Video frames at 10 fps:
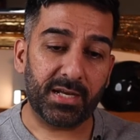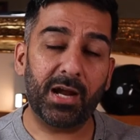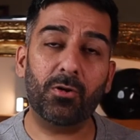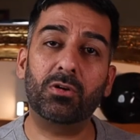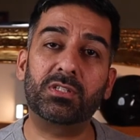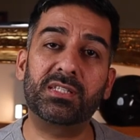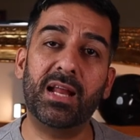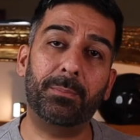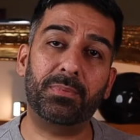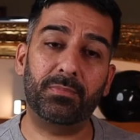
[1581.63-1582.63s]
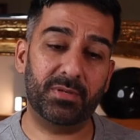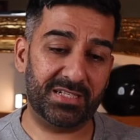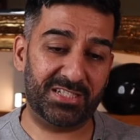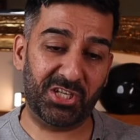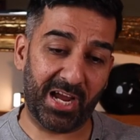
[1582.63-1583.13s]
Tyrox snap
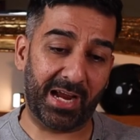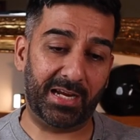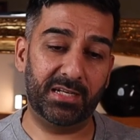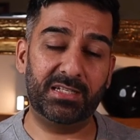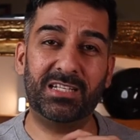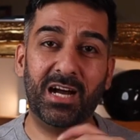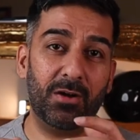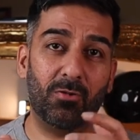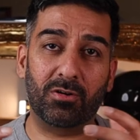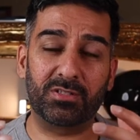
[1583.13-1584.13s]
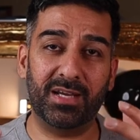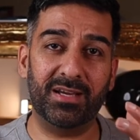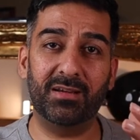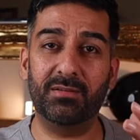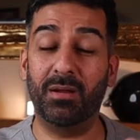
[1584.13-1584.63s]
jack. Tyrox,
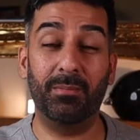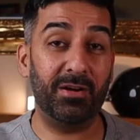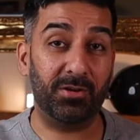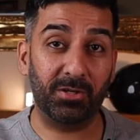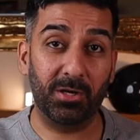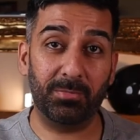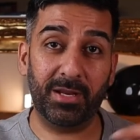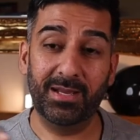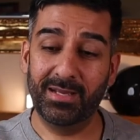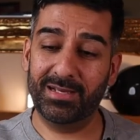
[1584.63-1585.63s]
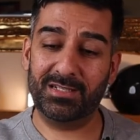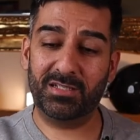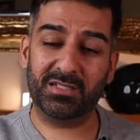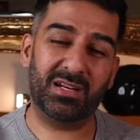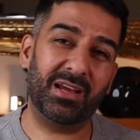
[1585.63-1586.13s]
a American company,
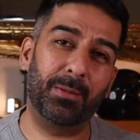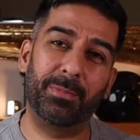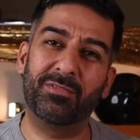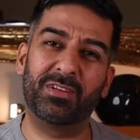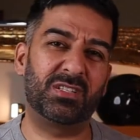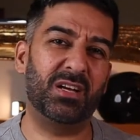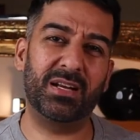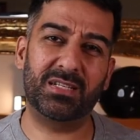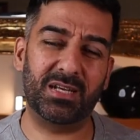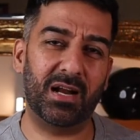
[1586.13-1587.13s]
it's just like a bit of a side